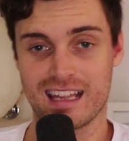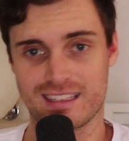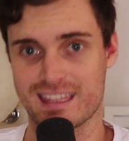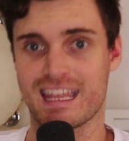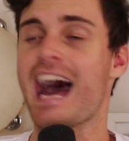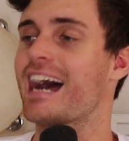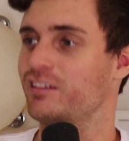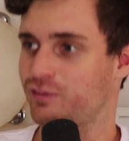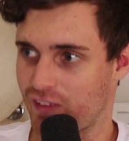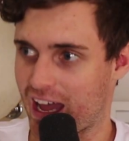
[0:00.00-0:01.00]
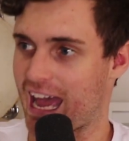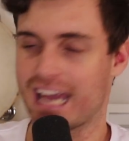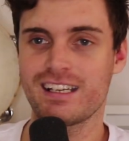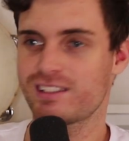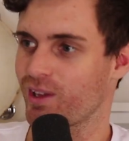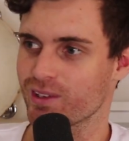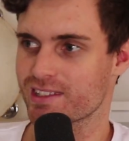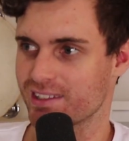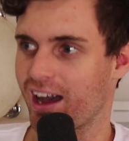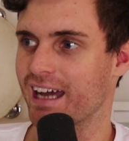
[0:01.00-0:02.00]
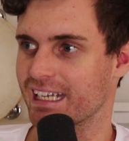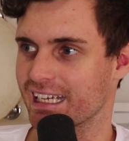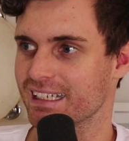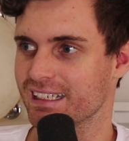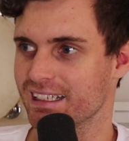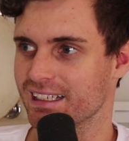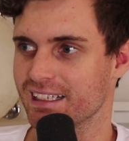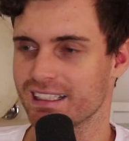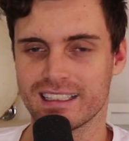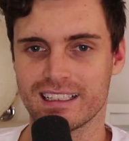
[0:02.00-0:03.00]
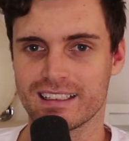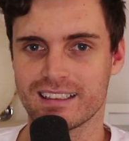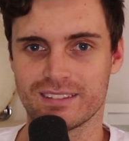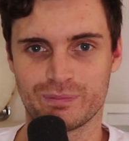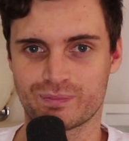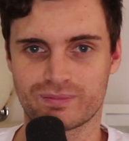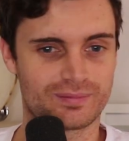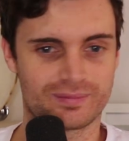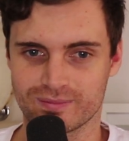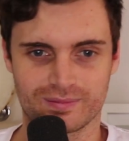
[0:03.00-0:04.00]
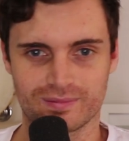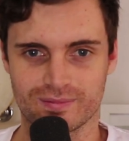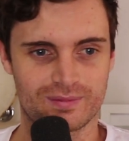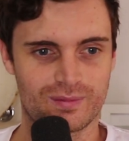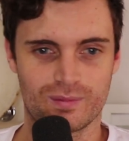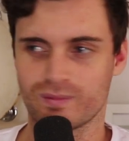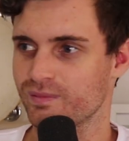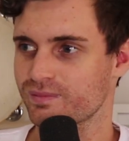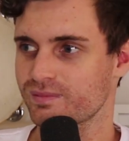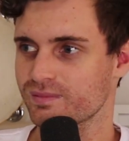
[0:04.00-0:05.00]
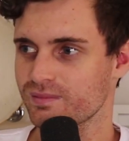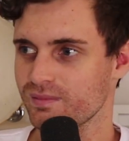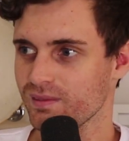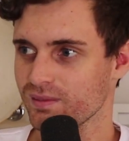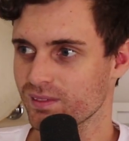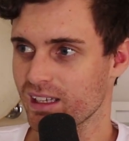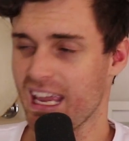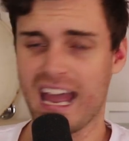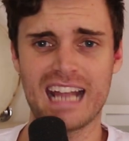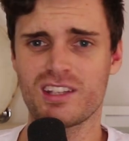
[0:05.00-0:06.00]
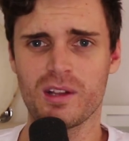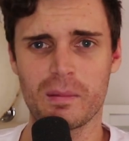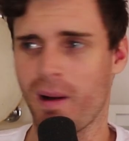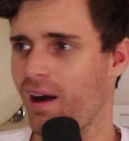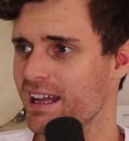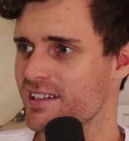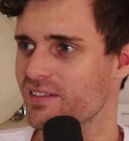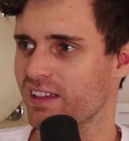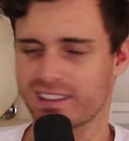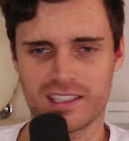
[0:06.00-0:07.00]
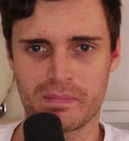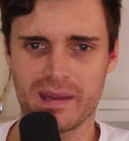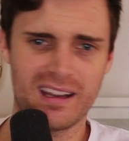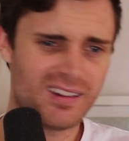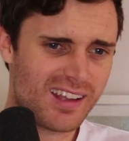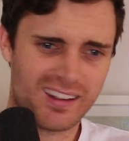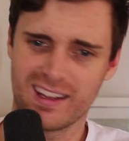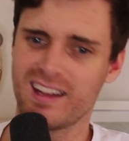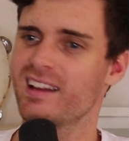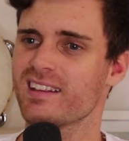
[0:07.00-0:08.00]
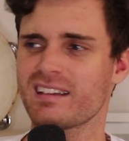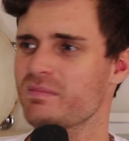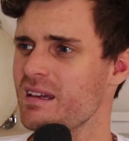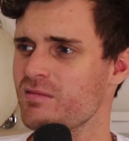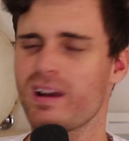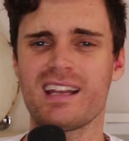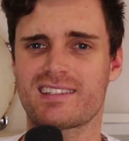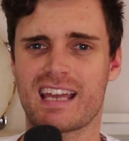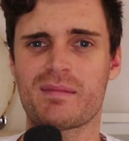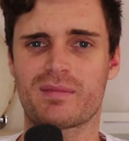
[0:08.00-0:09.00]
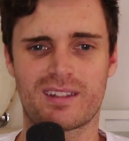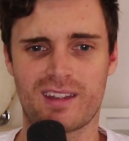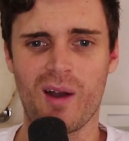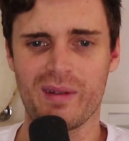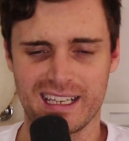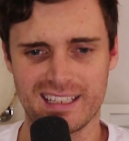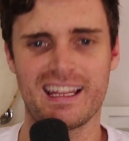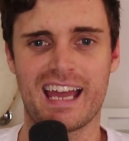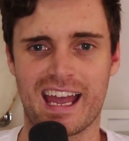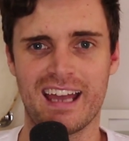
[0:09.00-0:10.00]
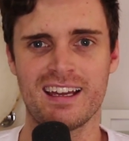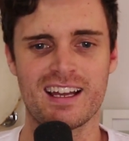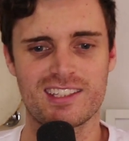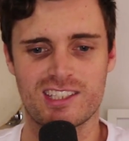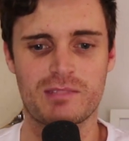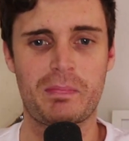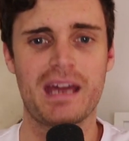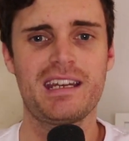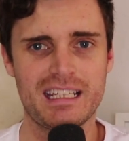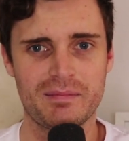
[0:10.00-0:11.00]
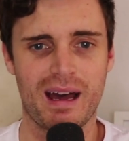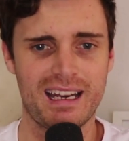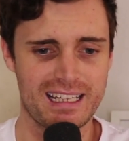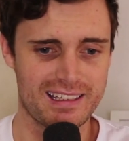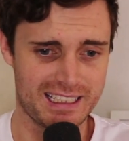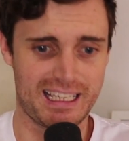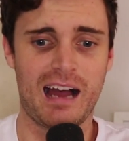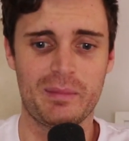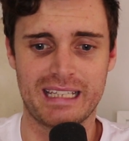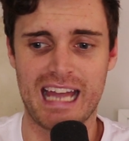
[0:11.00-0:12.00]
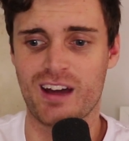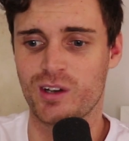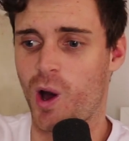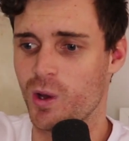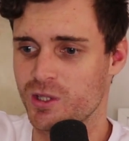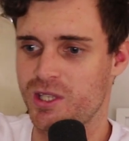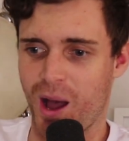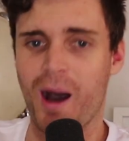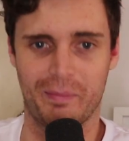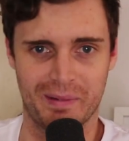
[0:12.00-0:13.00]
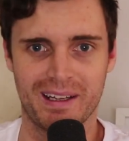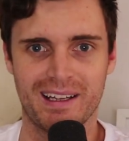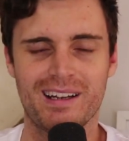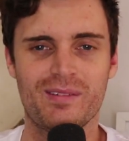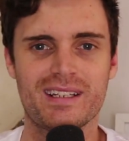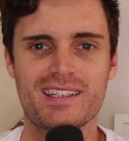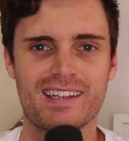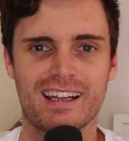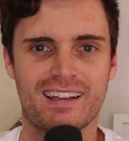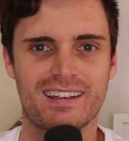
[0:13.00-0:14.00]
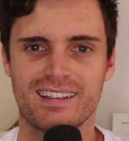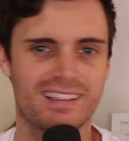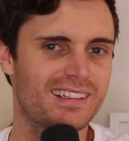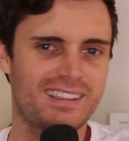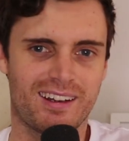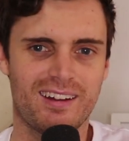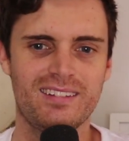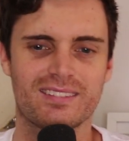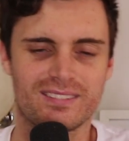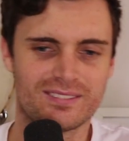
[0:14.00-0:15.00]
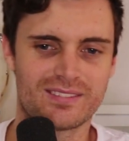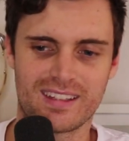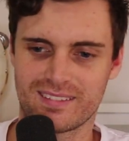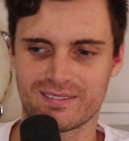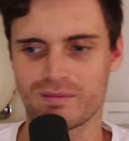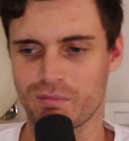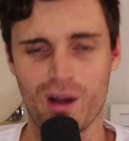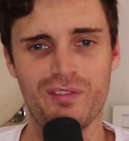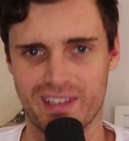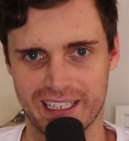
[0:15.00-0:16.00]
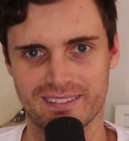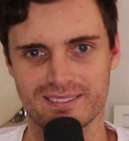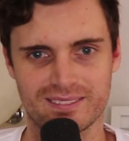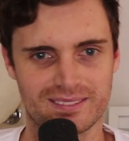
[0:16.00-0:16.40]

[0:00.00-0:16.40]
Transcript: It's that for $8.90. Yeah. $8 pints as well. Yeah, $8 pints of like this beer. Like, man, Reese keep going in there, spending money, then coming out on top. We're just like, you know, profiting.